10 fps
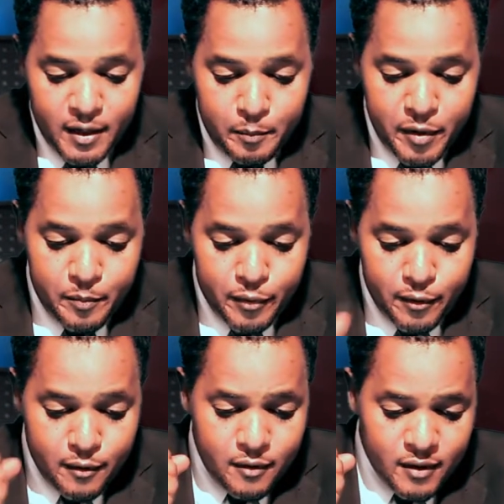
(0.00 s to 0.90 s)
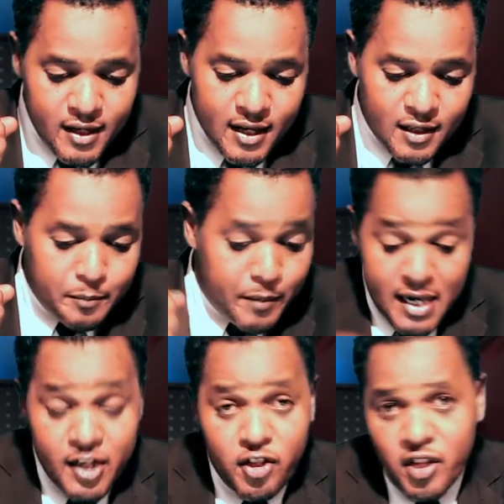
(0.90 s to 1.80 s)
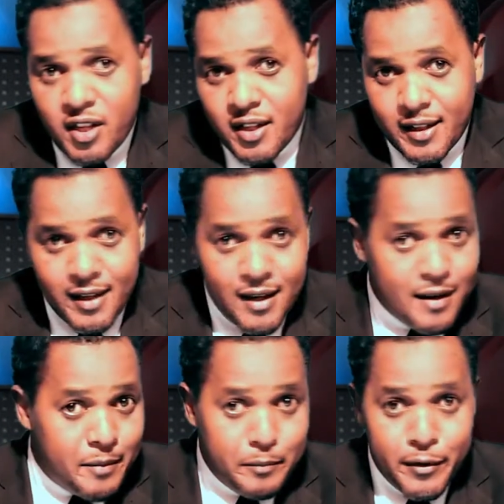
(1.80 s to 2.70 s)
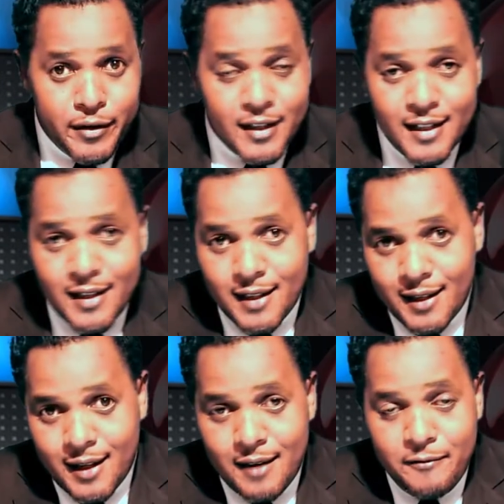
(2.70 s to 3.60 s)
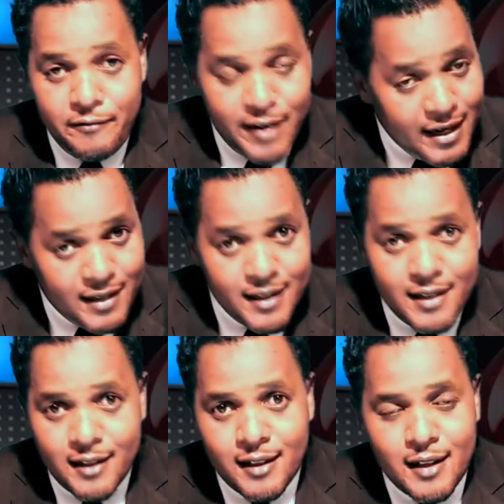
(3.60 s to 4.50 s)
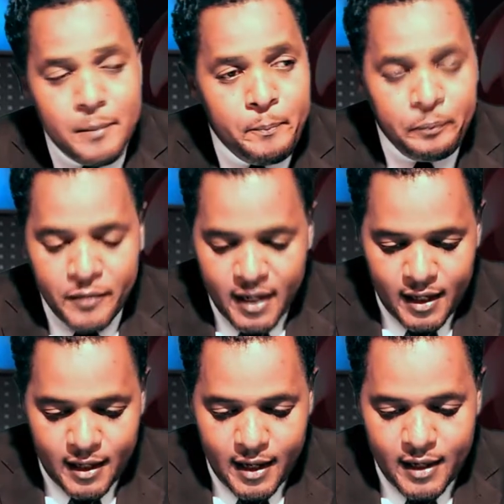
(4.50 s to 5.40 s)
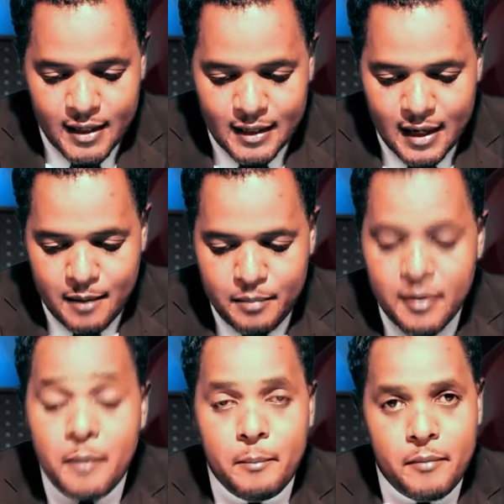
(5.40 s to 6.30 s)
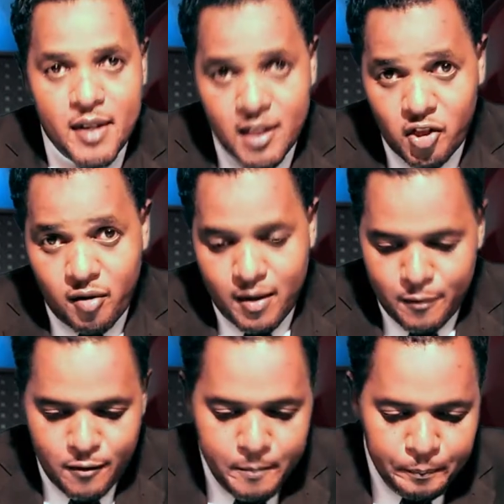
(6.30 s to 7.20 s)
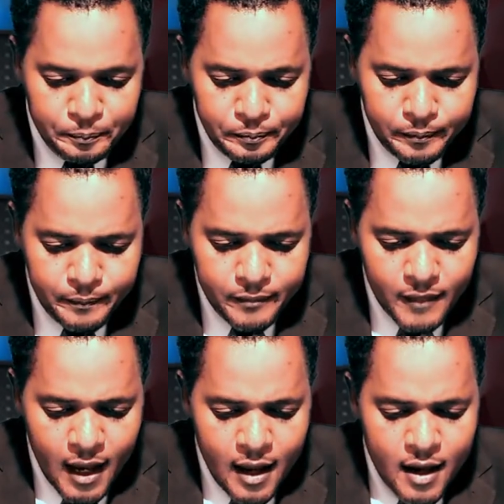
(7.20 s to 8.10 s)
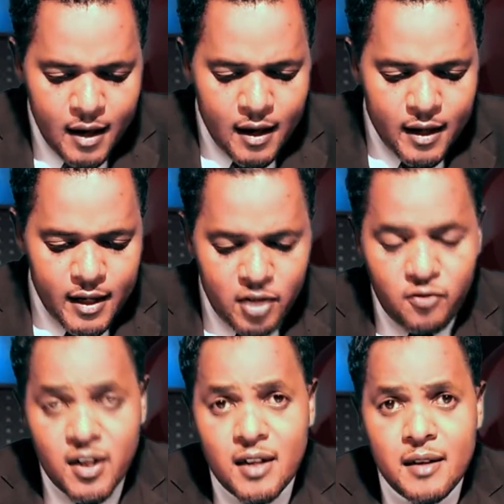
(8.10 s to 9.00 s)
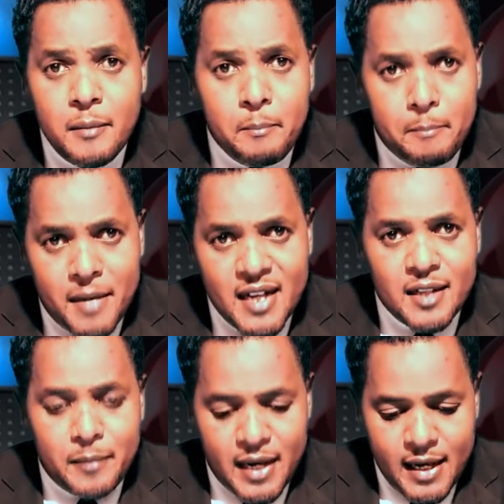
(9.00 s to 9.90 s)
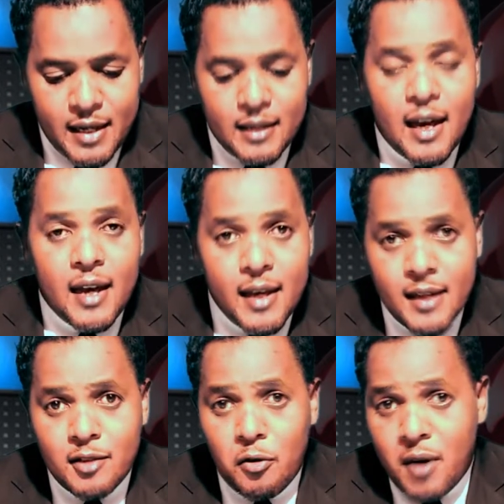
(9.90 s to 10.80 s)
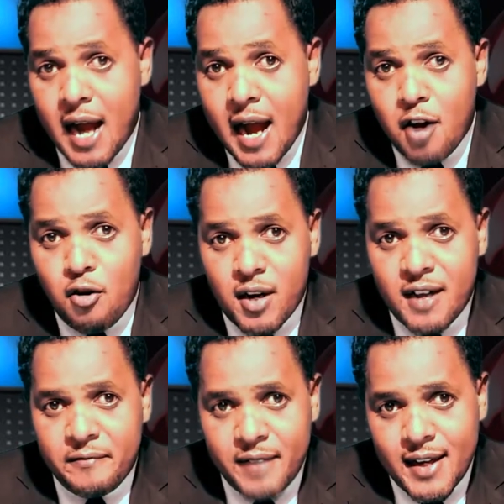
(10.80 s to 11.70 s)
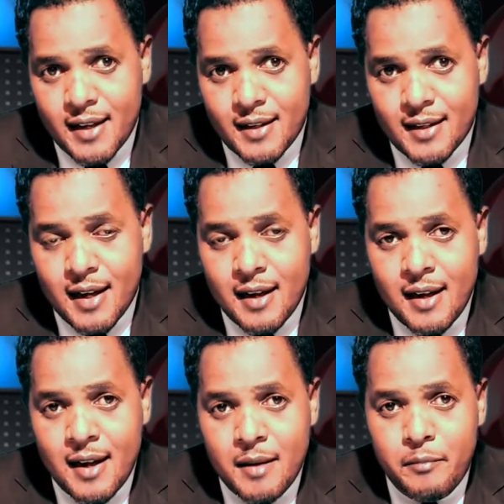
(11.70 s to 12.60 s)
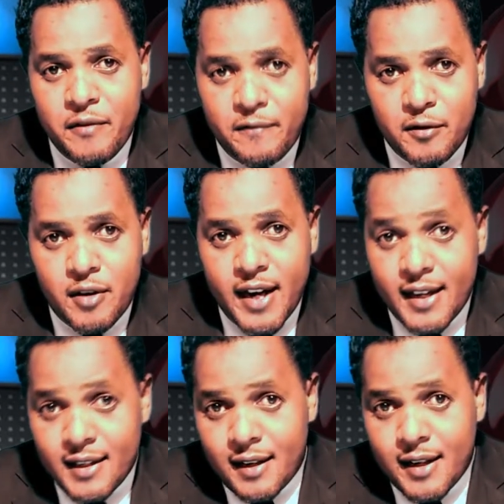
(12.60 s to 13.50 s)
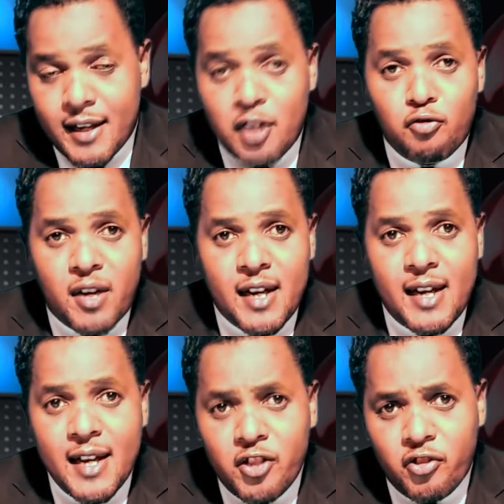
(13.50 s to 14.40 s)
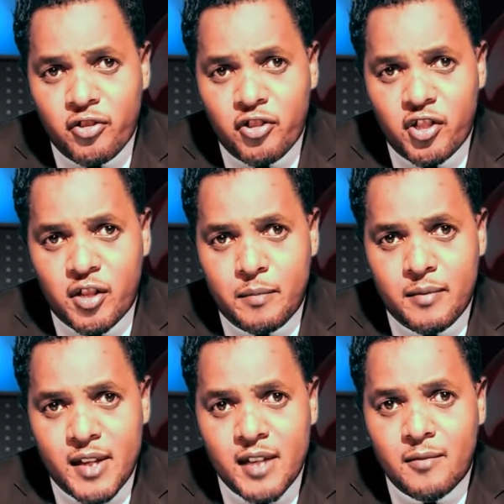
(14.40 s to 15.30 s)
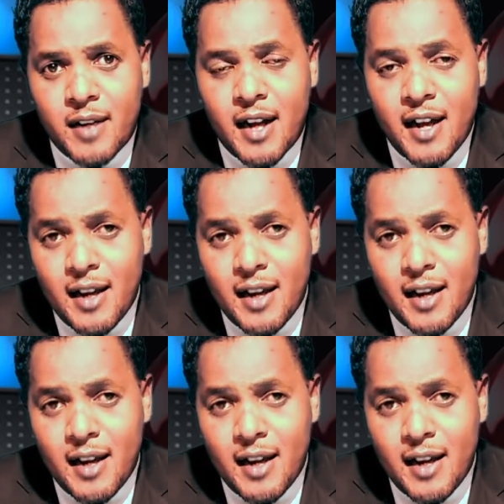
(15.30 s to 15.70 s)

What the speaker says: and people just punch each other, box each other, fight each other, and ends up miserable. Each one must manage his or her own affairs before entering into a relationship. This will